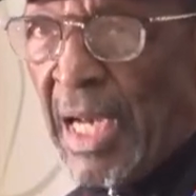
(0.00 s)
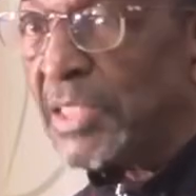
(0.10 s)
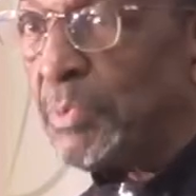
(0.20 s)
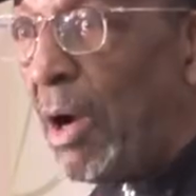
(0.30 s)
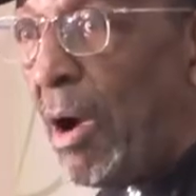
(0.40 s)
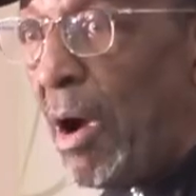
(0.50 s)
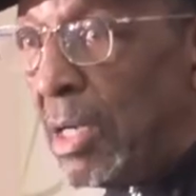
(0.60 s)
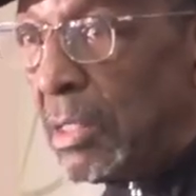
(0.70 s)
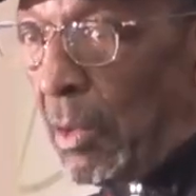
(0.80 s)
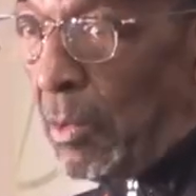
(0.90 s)
this
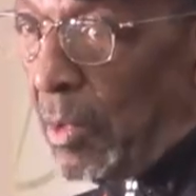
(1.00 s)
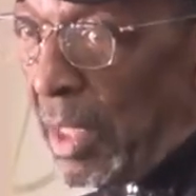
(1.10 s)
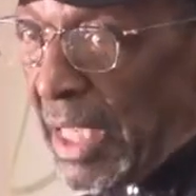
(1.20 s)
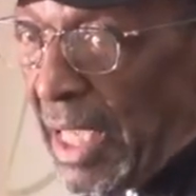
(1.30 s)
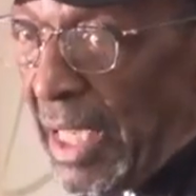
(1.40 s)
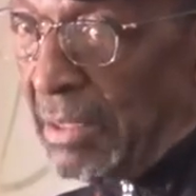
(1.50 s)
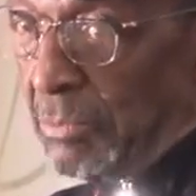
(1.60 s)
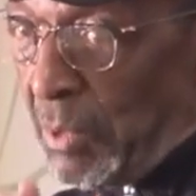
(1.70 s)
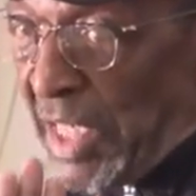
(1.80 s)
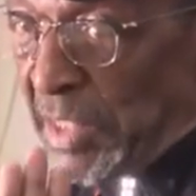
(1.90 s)
regard, you know,
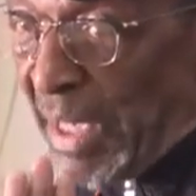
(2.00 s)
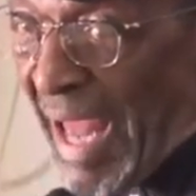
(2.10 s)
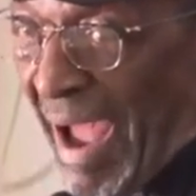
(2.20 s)
again, what has been